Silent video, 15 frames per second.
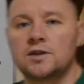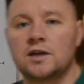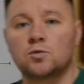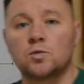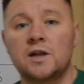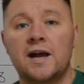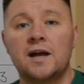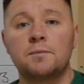you, that
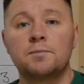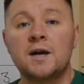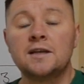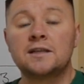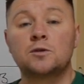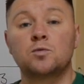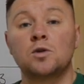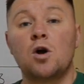will help,
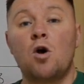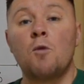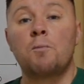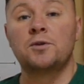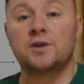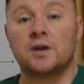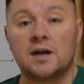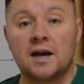that will
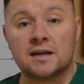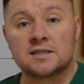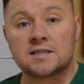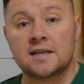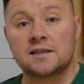open their hearts,